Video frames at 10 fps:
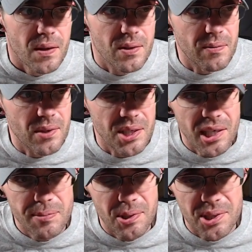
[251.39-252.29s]
The
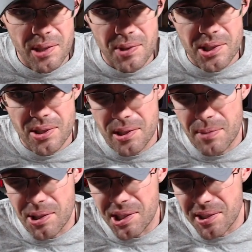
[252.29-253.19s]
next person I want to talk
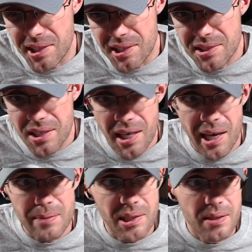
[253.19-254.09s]
about here is Abbott.